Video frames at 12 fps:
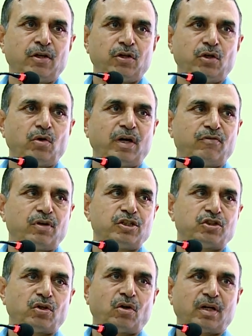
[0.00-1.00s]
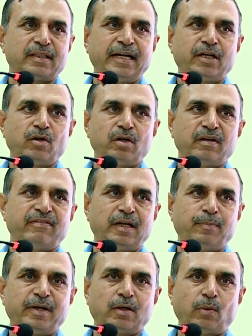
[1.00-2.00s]
You have to ensure that you
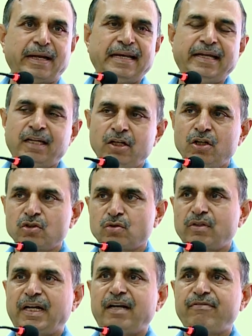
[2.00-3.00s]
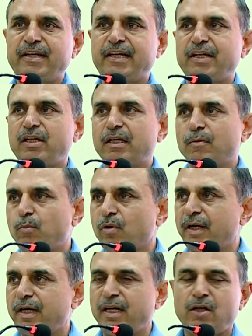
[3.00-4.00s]
develop it quickly so that we
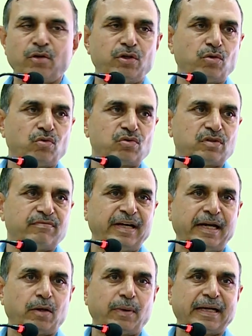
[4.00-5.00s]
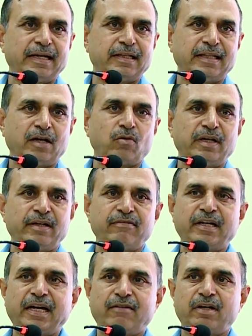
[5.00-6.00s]
put it into use very quickly. Then only
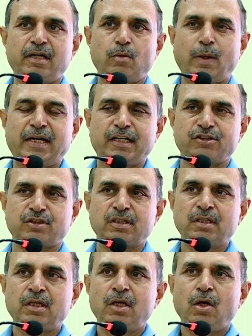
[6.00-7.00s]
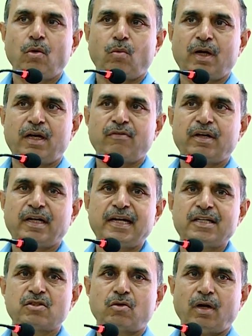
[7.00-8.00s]
we have an advantage. Whatever
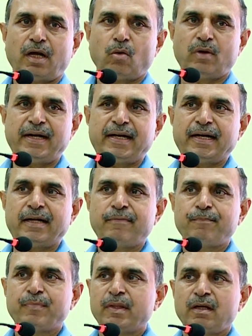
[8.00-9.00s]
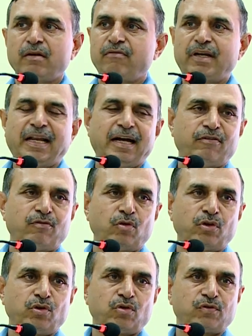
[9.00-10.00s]
has got outdated will have no
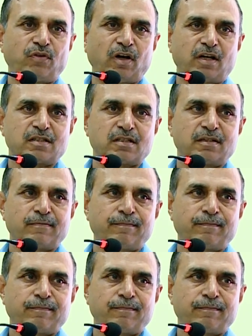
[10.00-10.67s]
use for us.